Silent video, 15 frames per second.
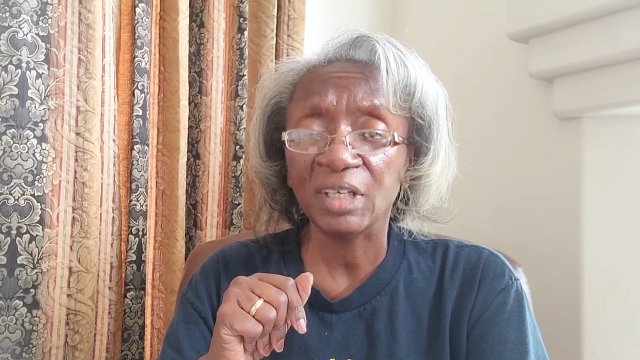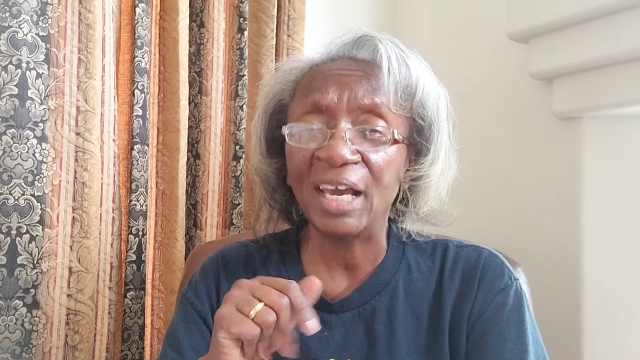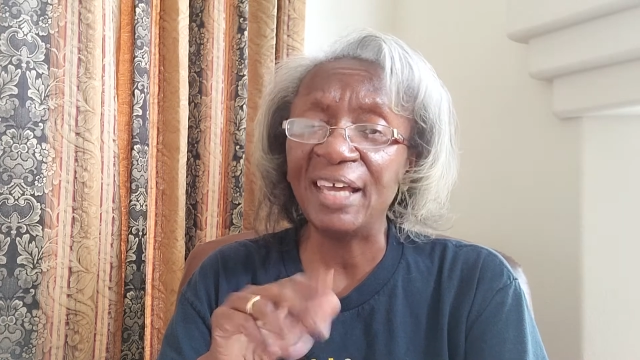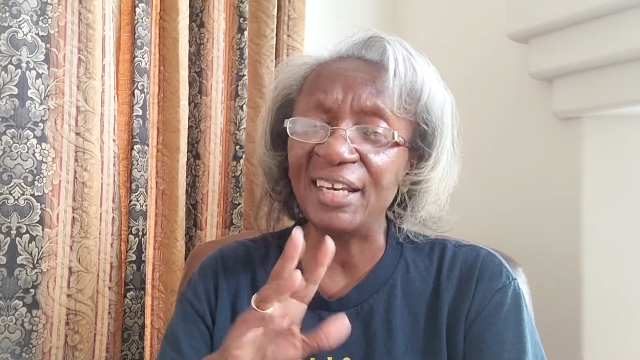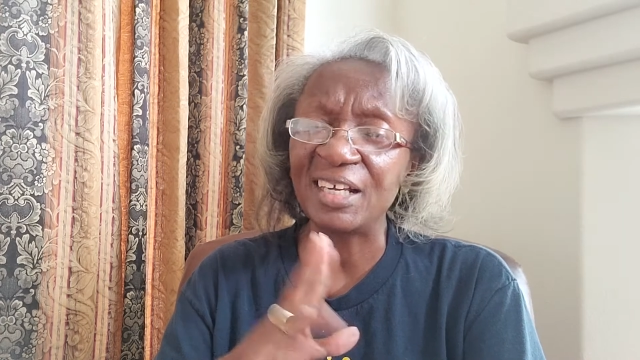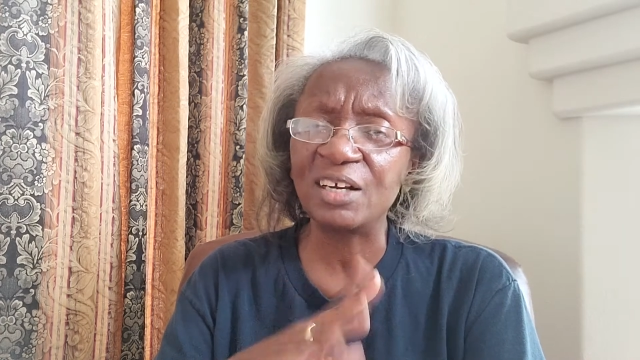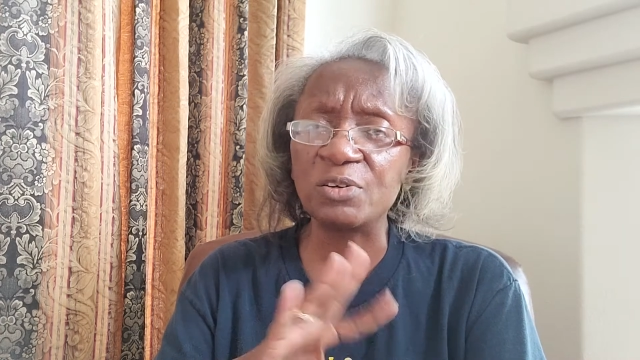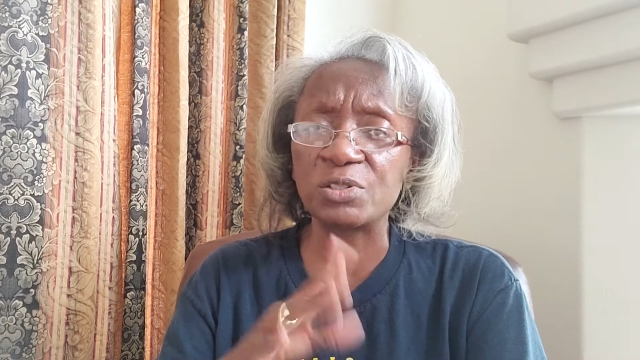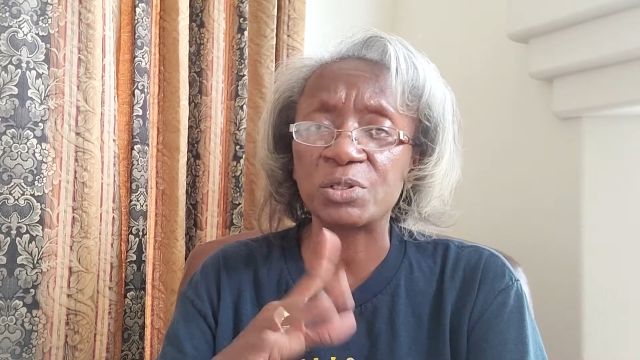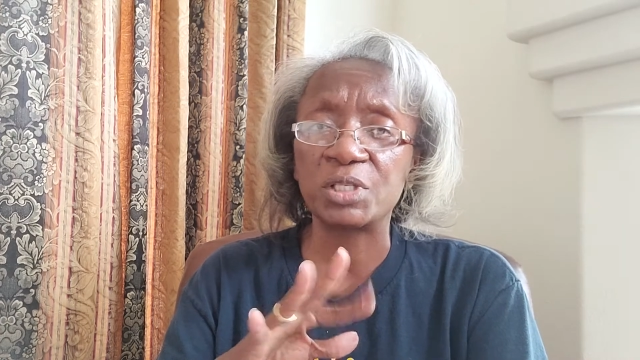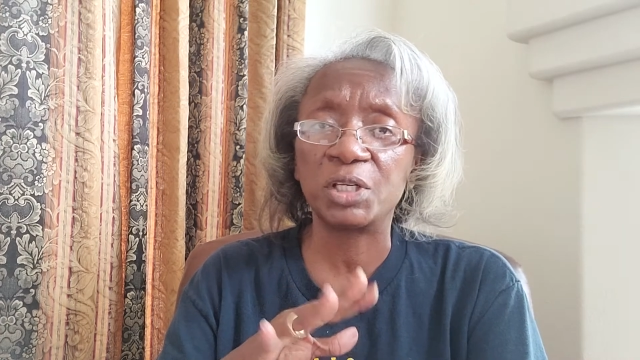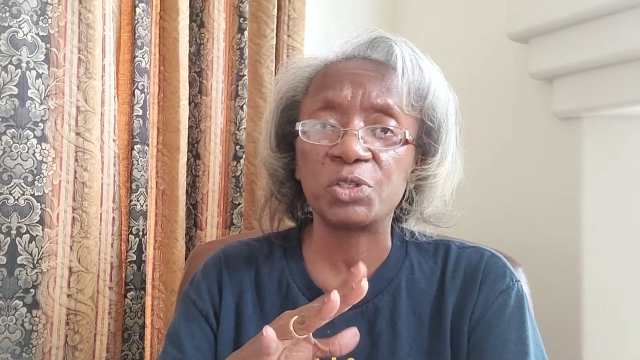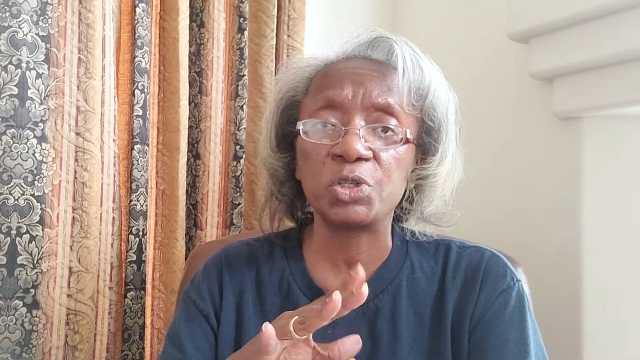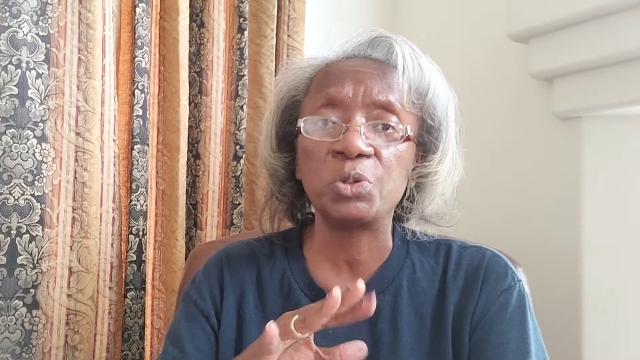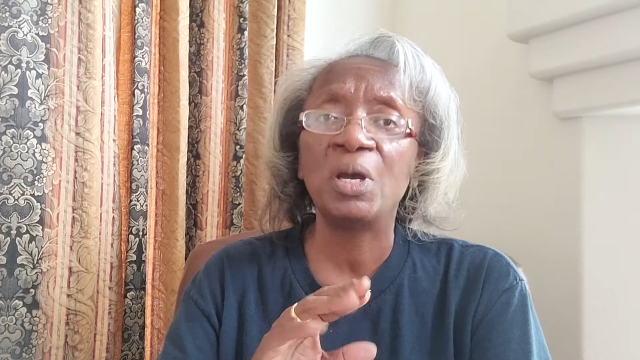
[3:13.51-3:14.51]
and it goes on
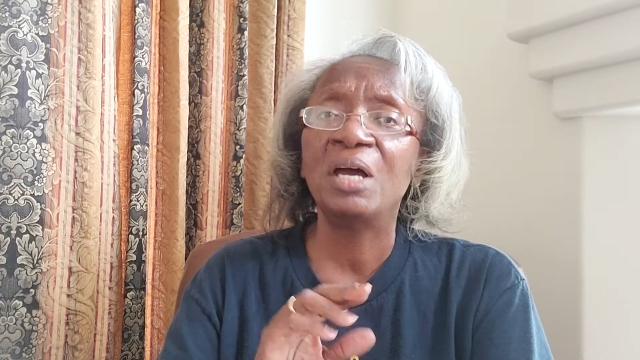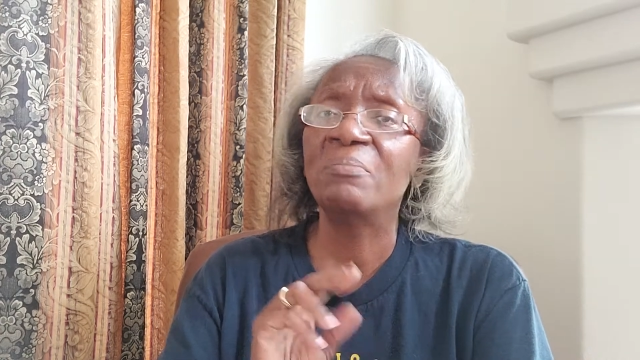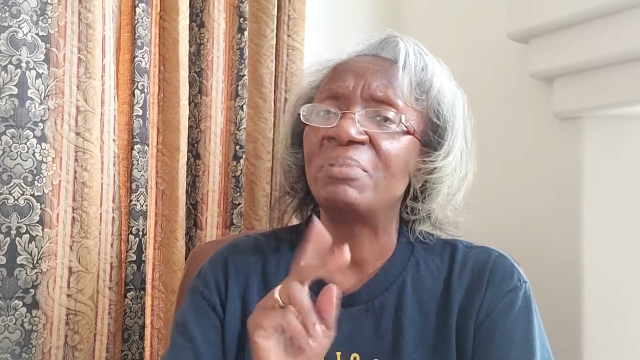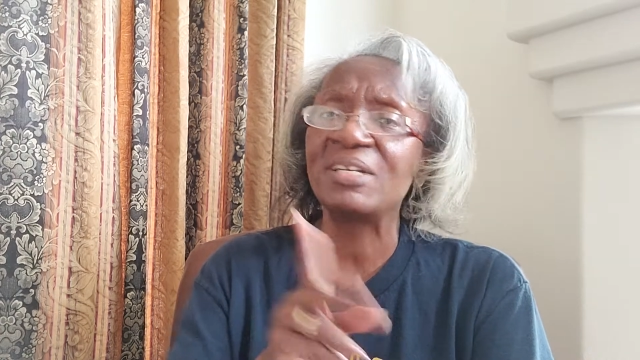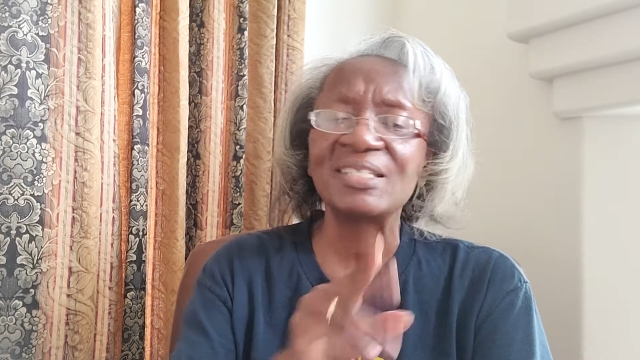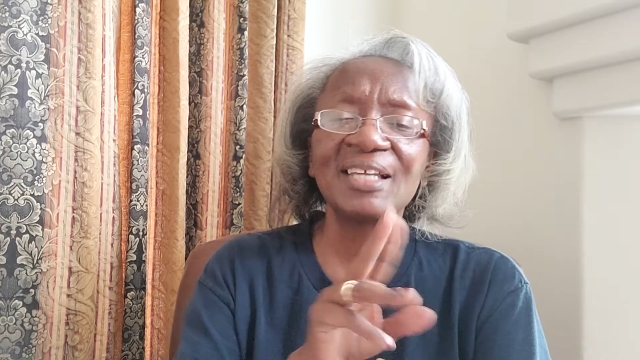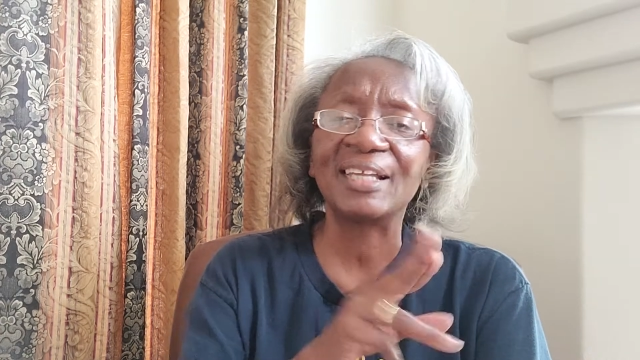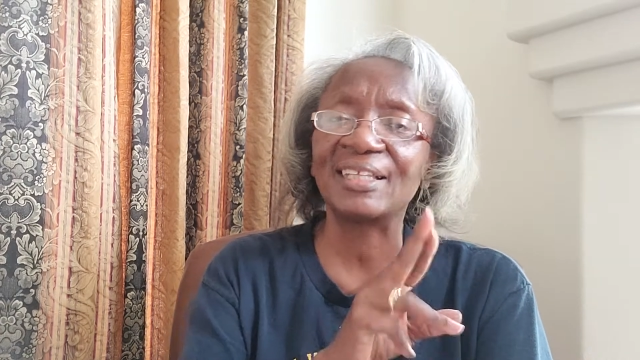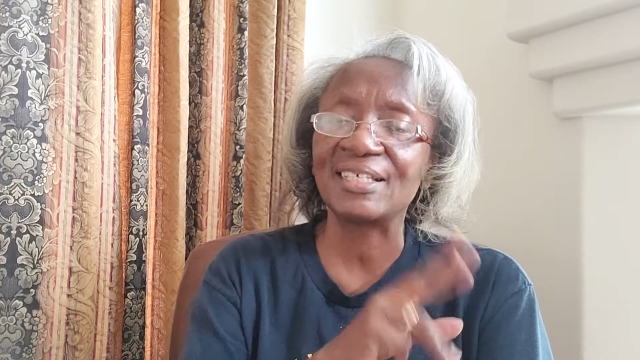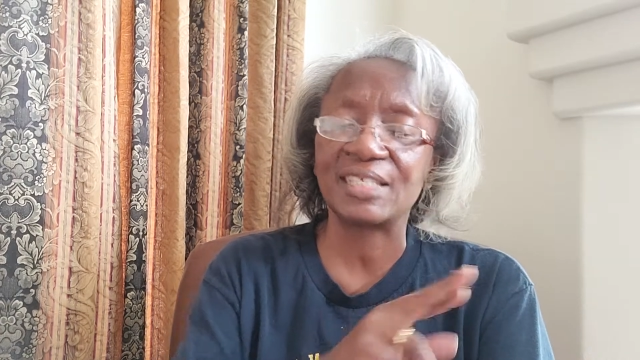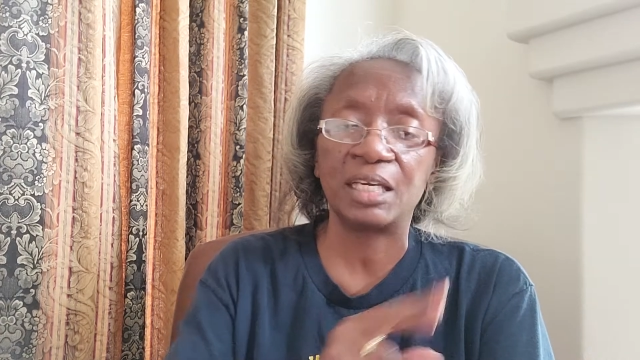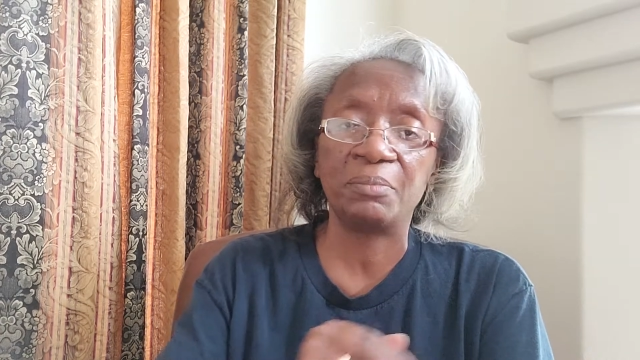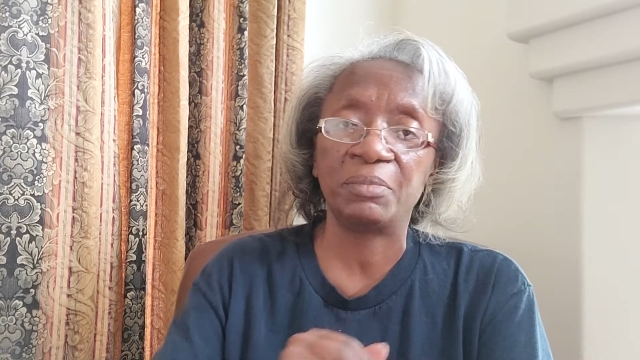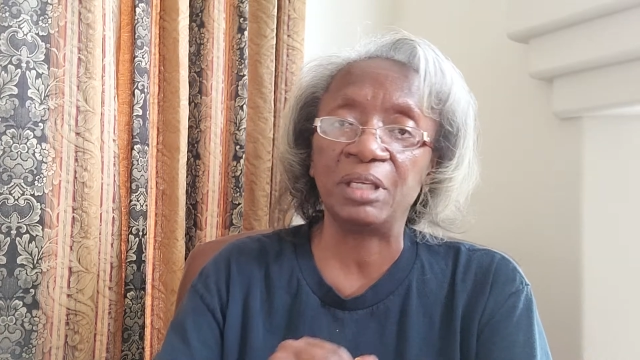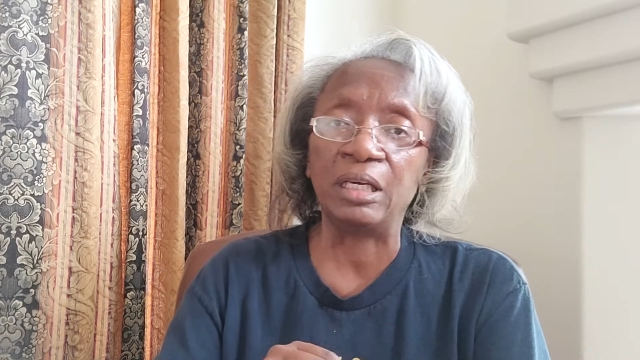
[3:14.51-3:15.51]
sale too, but it's not the
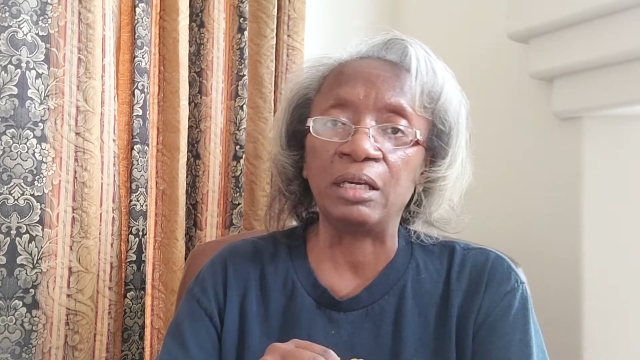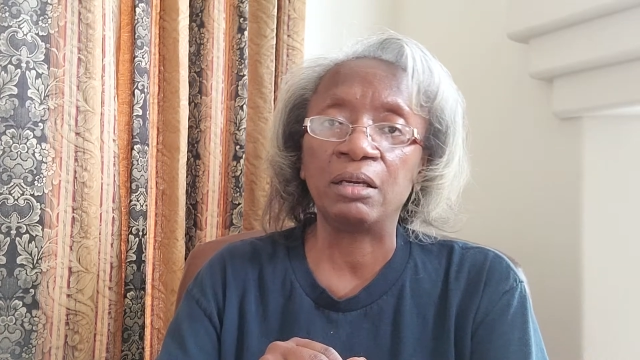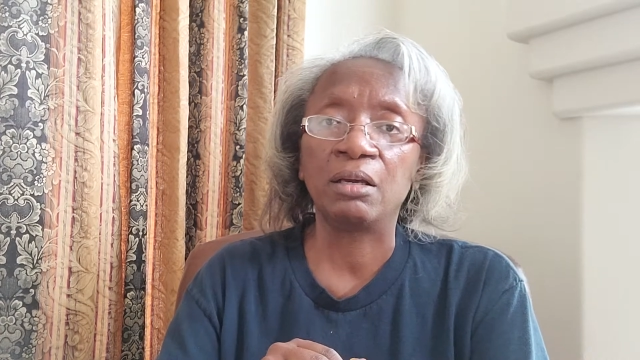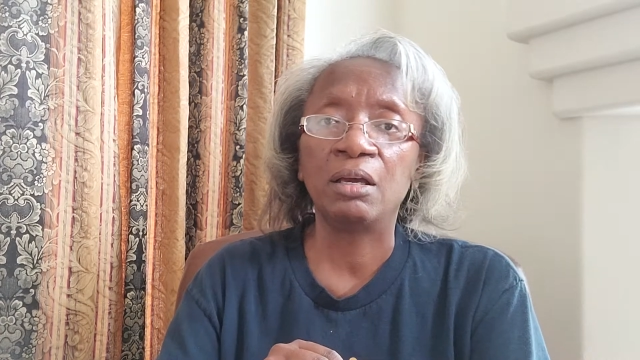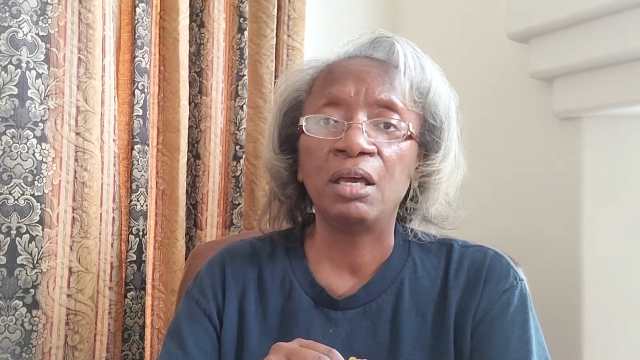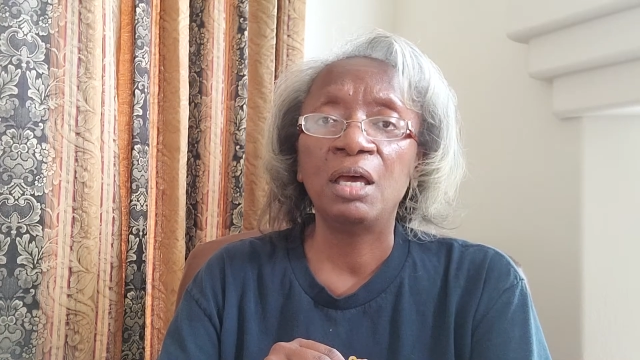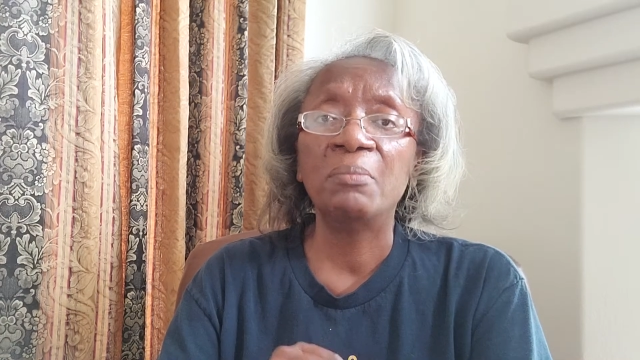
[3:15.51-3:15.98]
same thing